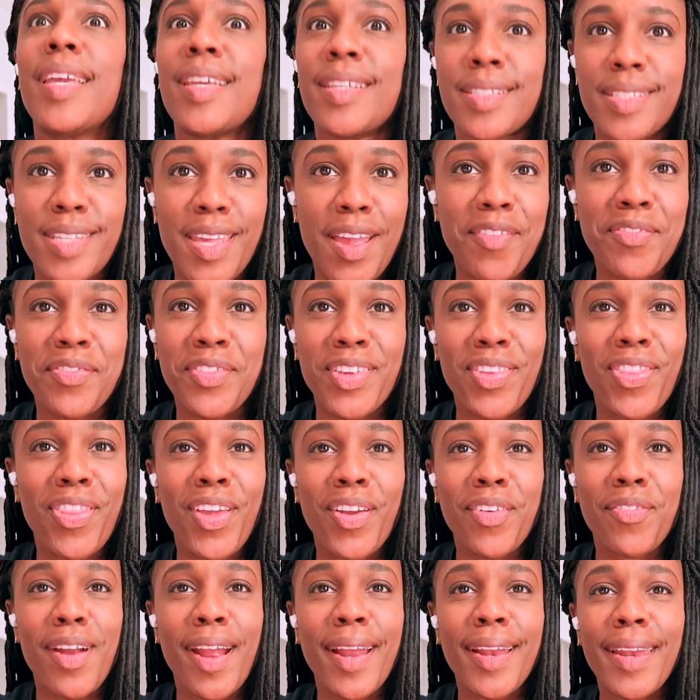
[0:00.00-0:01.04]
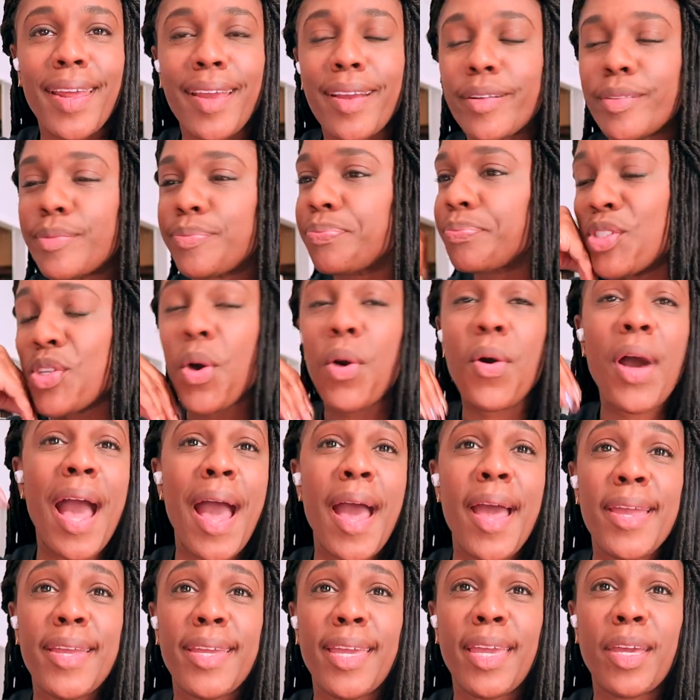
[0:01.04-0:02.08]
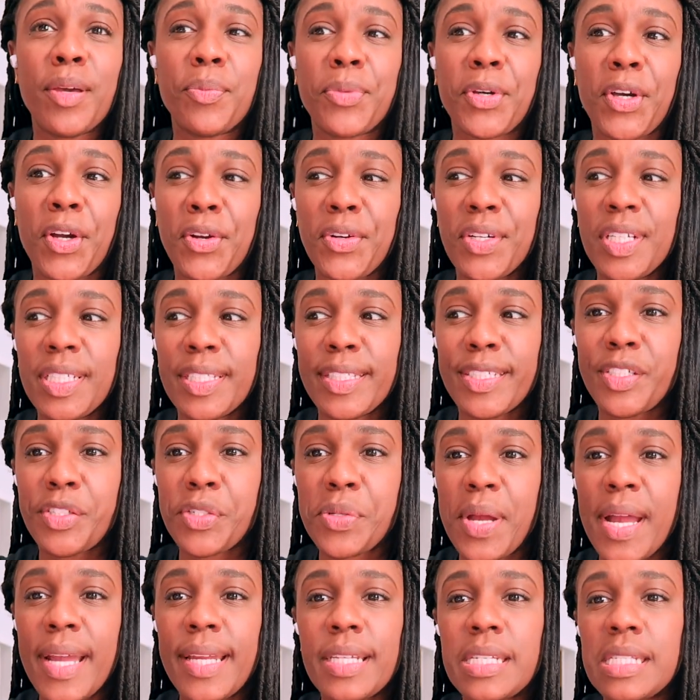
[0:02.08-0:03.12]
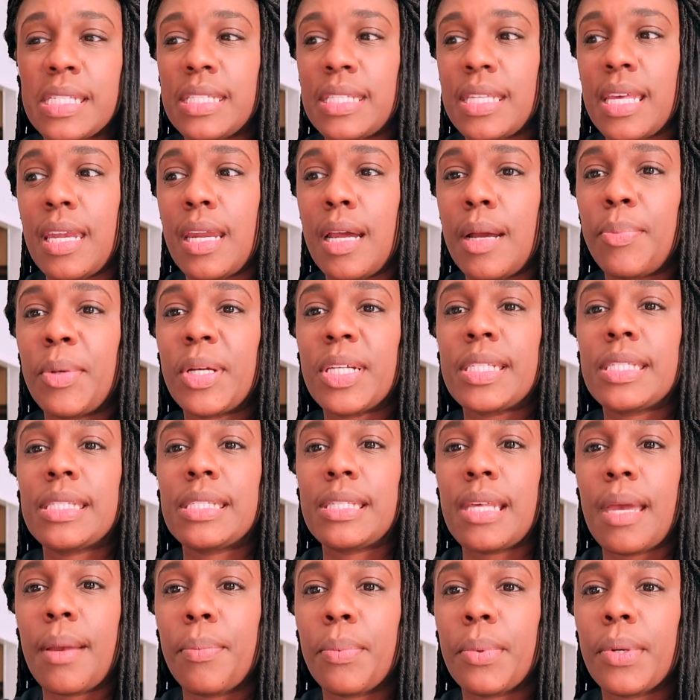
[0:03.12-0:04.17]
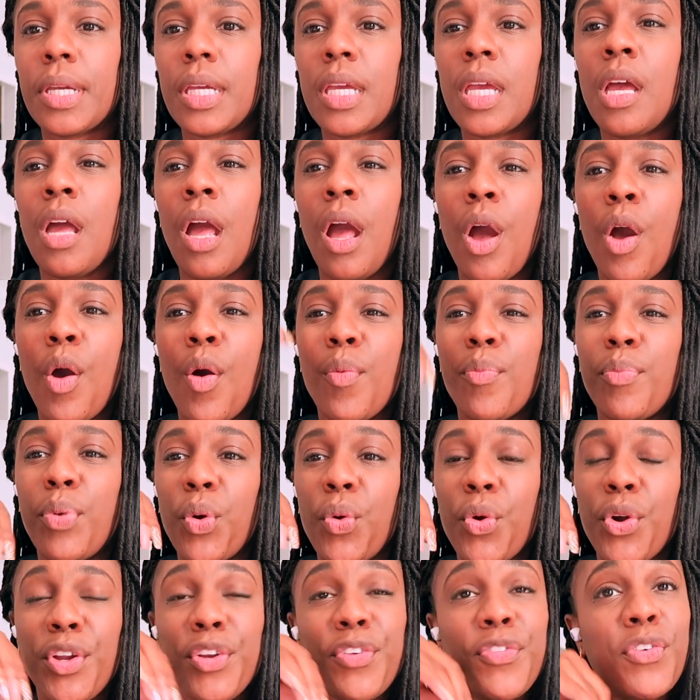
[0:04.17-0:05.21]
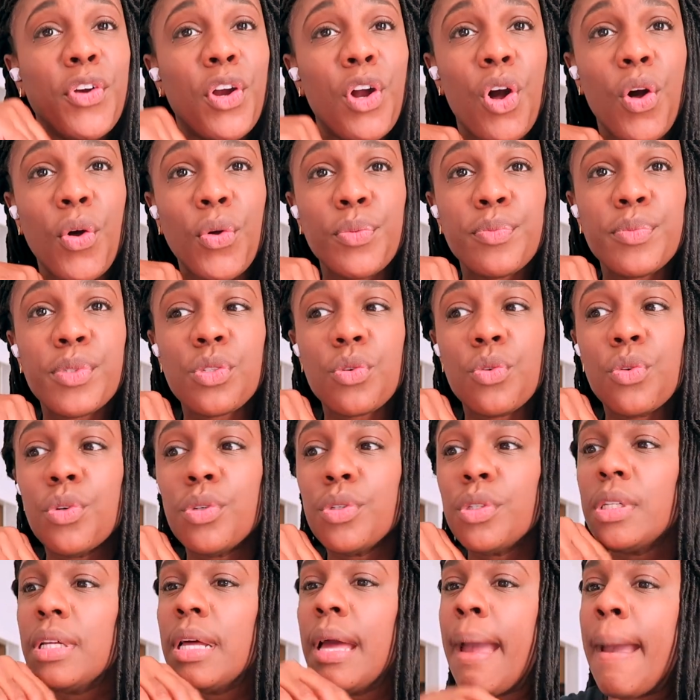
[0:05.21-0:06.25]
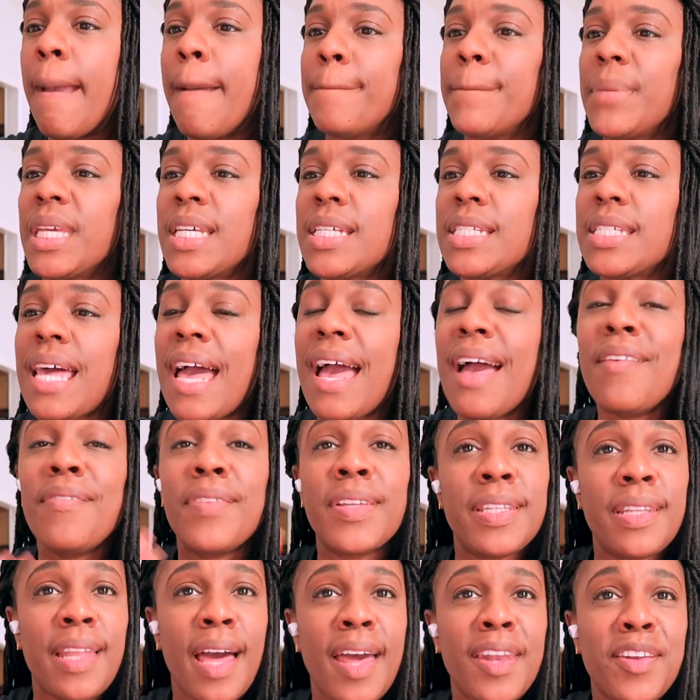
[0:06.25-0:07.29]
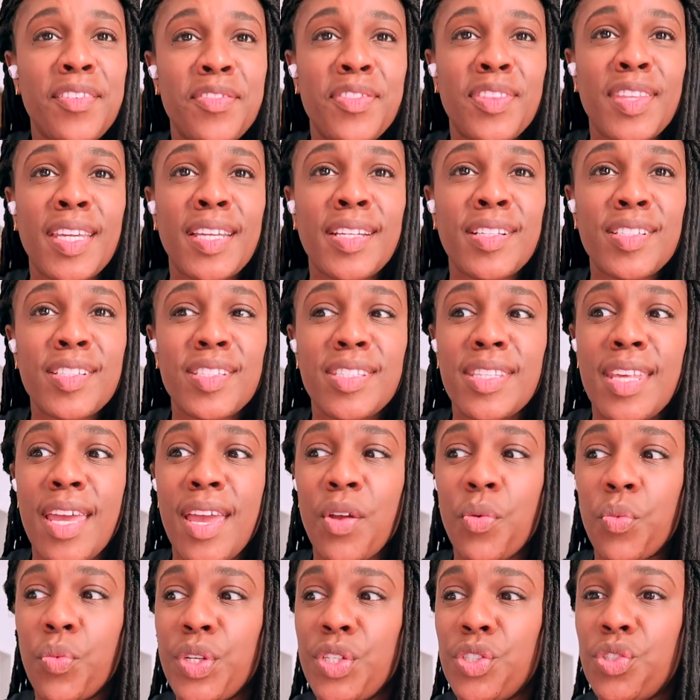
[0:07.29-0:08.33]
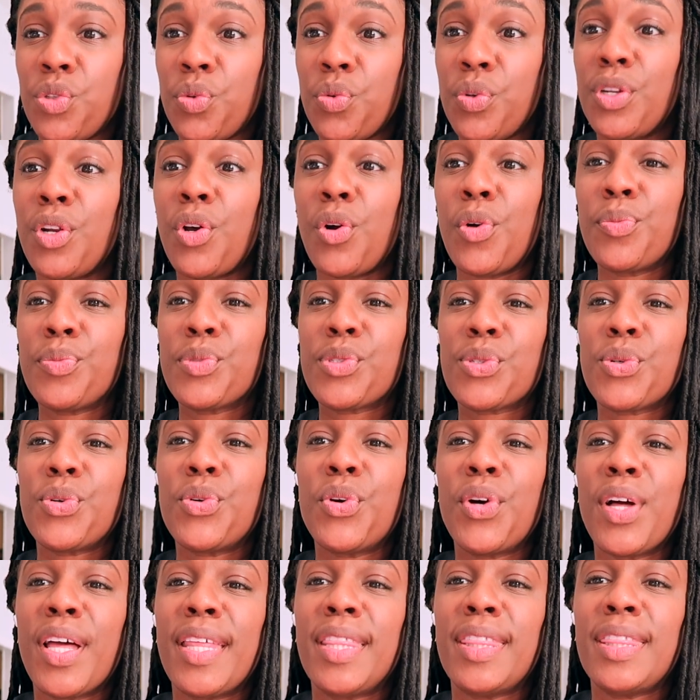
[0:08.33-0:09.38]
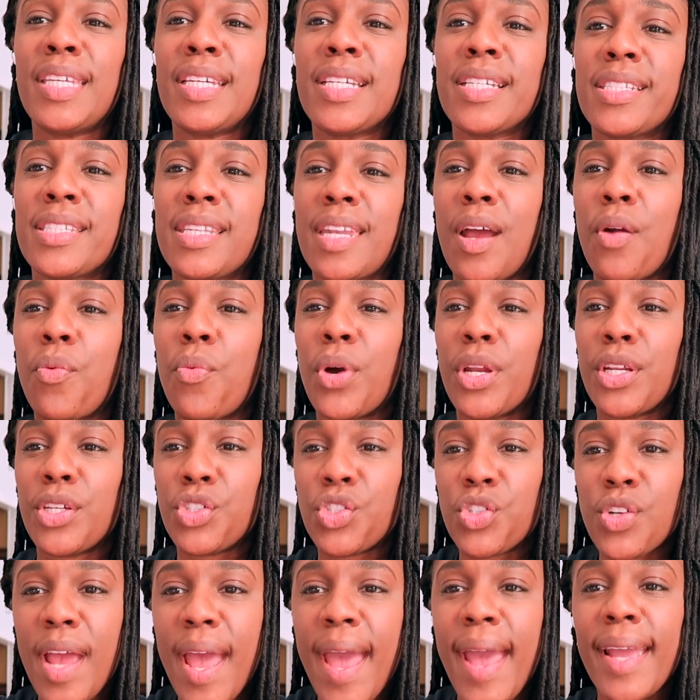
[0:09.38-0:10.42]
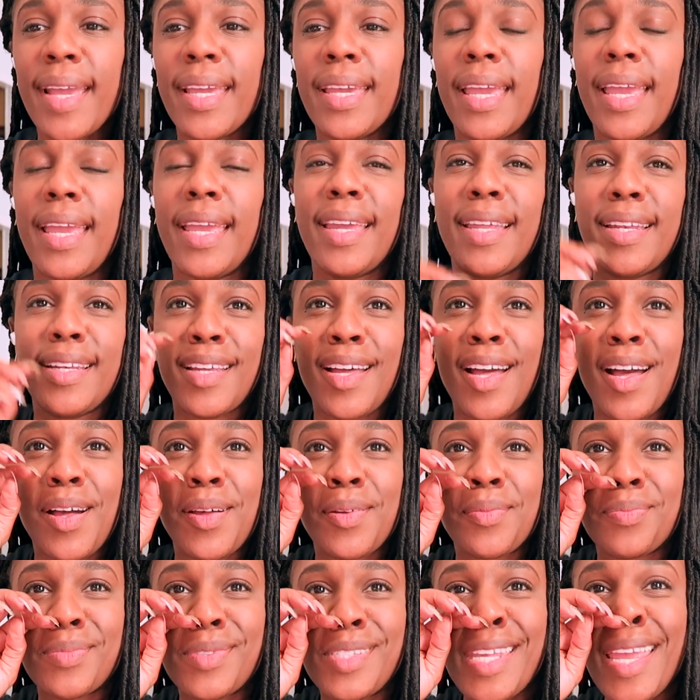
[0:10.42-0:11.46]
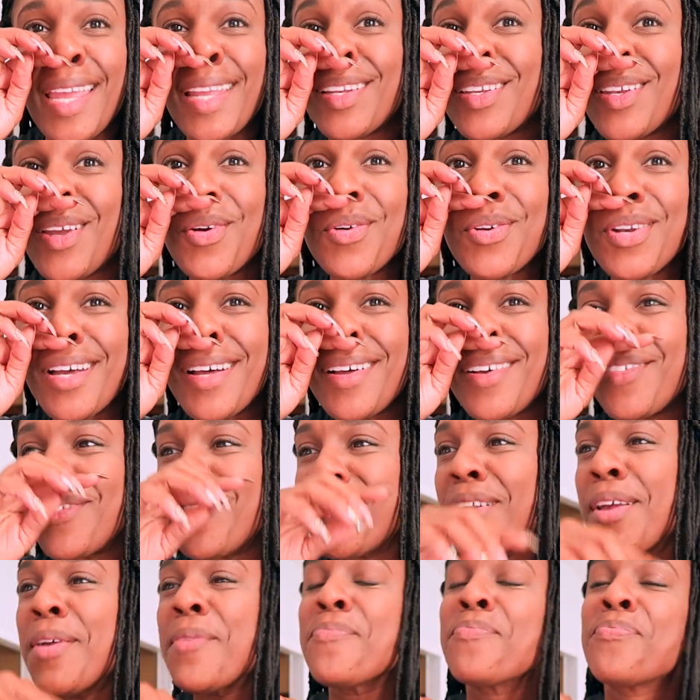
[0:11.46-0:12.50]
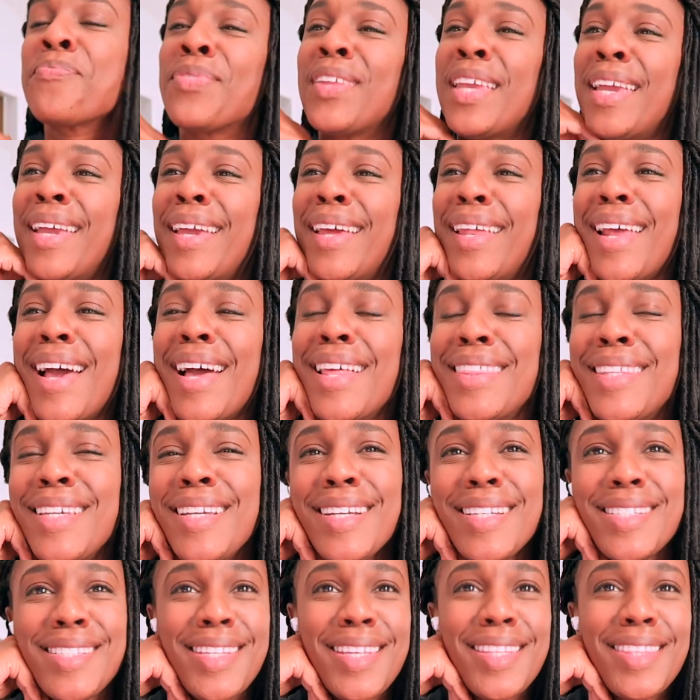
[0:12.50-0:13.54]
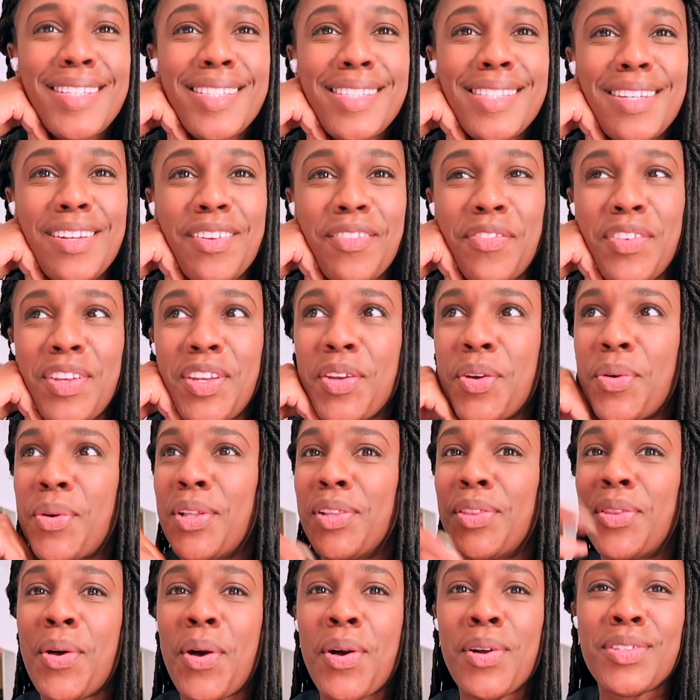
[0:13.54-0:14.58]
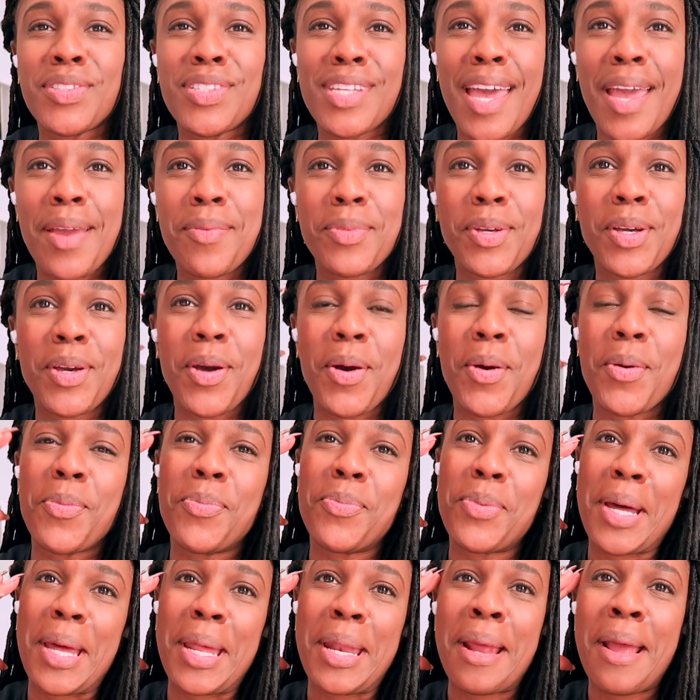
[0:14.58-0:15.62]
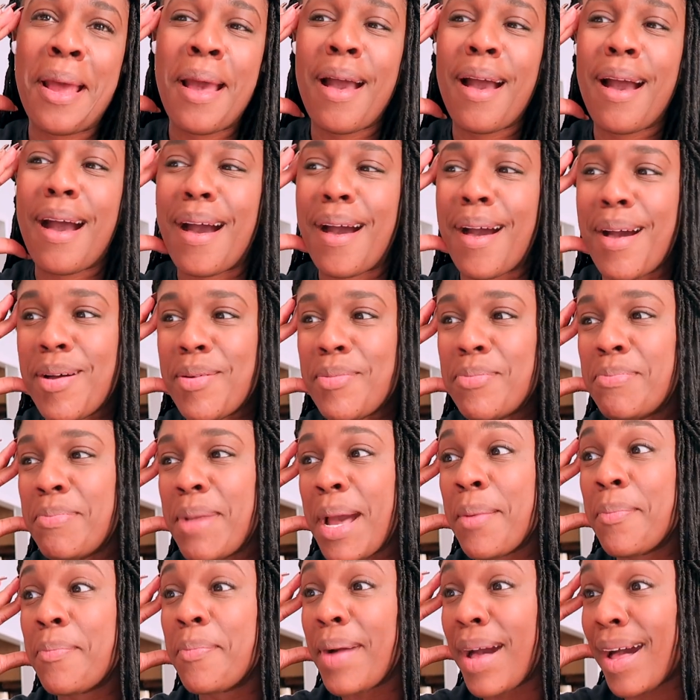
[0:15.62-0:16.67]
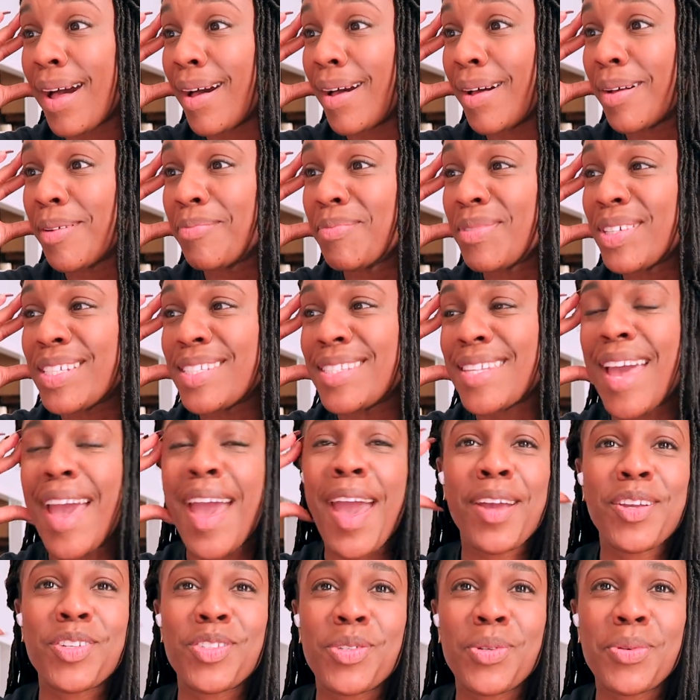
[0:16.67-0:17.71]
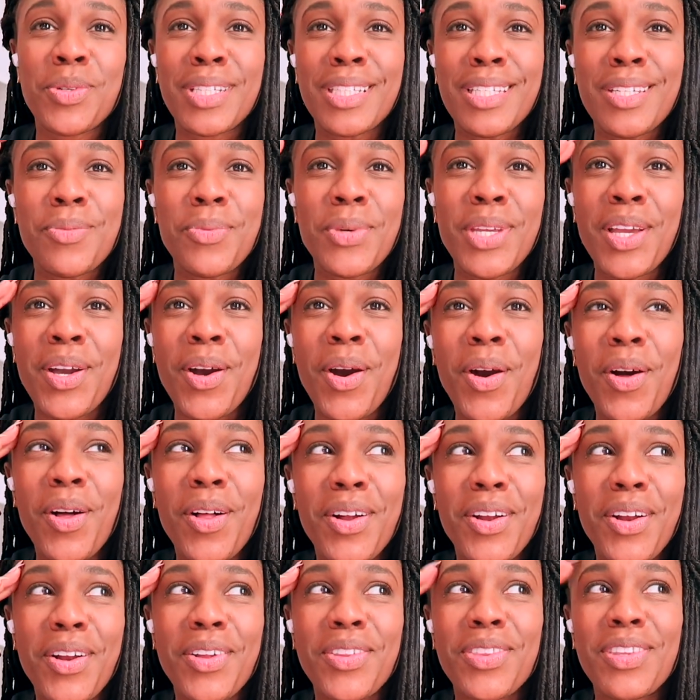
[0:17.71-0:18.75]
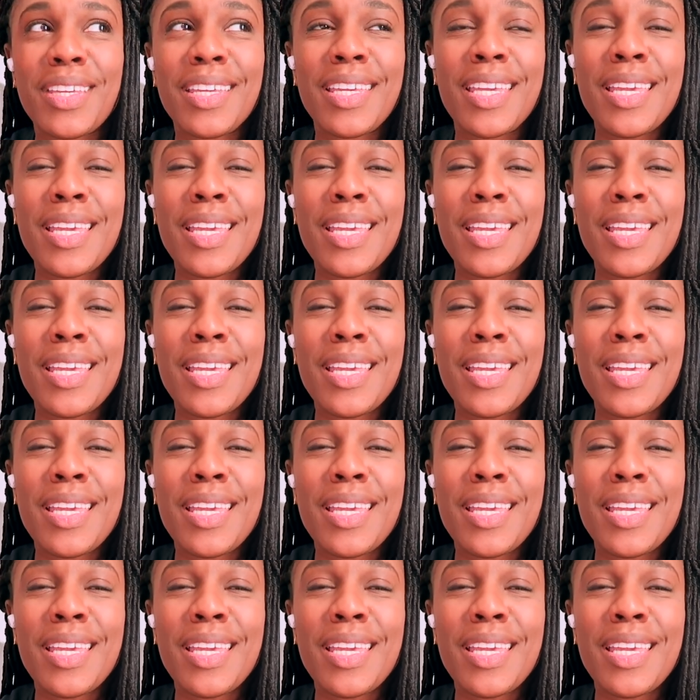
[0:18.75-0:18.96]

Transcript: is everything right now. So I am currently trying to set up a separate board for homeschool because I have a lot of things that we do in homeschool and things that I want to track and um, take note of. And I think I said this in a video a long time ago, but um, my mom is actually, we call her the